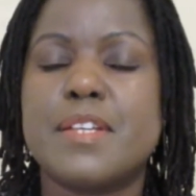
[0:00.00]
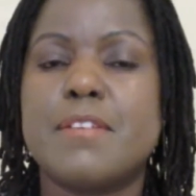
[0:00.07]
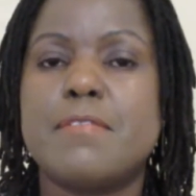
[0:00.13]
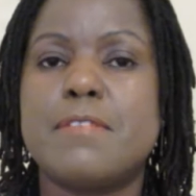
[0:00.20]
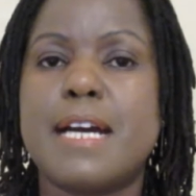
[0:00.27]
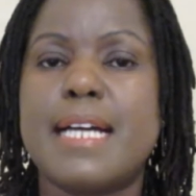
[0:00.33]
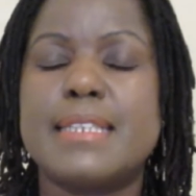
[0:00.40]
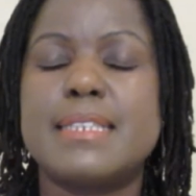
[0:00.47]

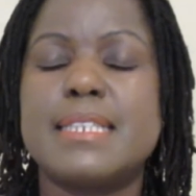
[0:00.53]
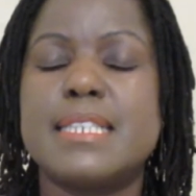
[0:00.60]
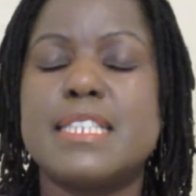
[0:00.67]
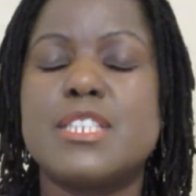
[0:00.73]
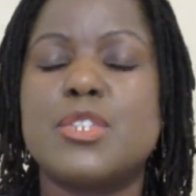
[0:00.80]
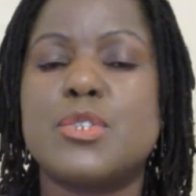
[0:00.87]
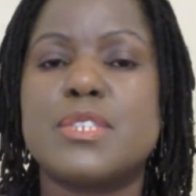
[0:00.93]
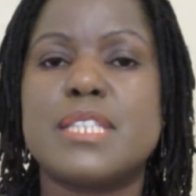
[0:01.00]
Fatigue is
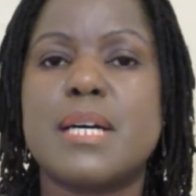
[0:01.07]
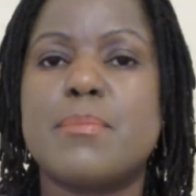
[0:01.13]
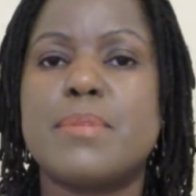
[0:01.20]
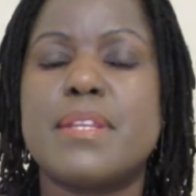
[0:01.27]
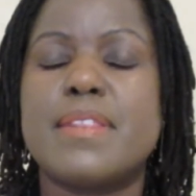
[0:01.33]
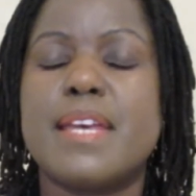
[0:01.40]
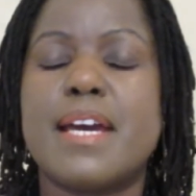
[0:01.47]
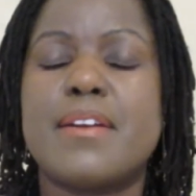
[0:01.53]
not
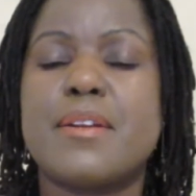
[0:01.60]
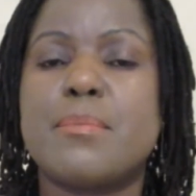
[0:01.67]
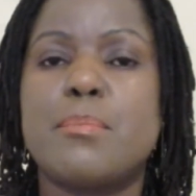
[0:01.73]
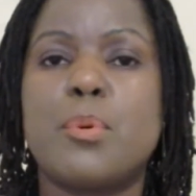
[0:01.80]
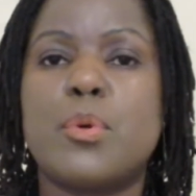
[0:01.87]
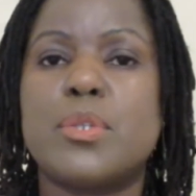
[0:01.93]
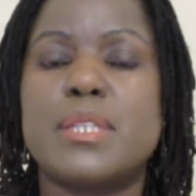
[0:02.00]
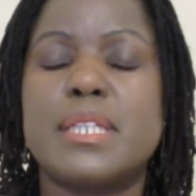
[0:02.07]
something they are
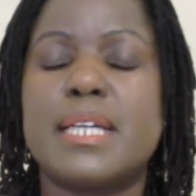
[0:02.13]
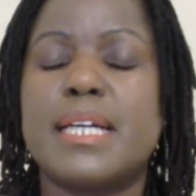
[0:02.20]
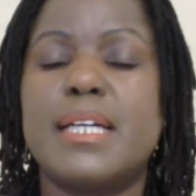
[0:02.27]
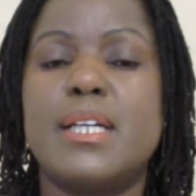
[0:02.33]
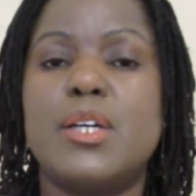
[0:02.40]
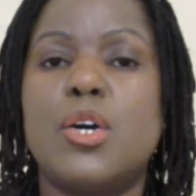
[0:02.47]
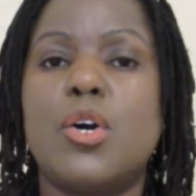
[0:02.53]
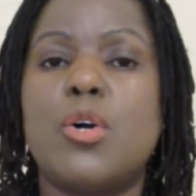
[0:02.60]
reporting
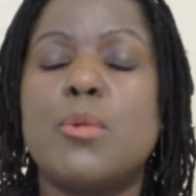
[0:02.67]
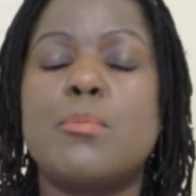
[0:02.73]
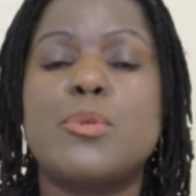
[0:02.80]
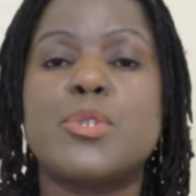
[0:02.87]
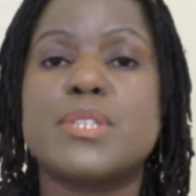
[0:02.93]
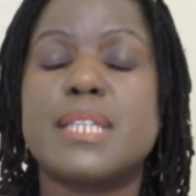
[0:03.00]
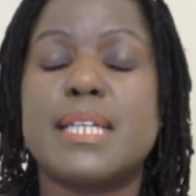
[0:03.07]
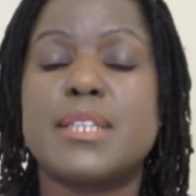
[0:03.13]

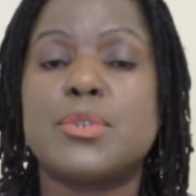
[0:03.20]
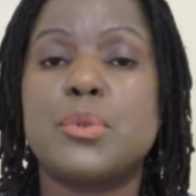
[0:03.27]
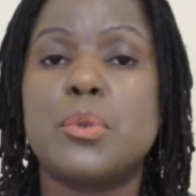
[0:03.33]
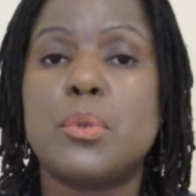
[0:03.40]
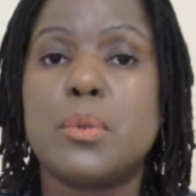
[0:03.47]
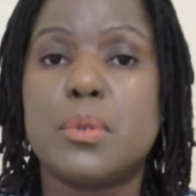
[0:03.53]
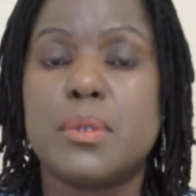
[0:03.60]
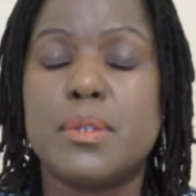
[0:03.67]
almost at
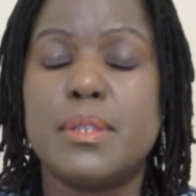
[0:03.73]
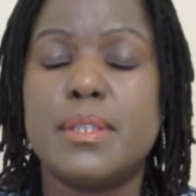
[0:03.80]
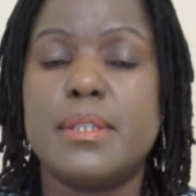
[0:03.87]
all.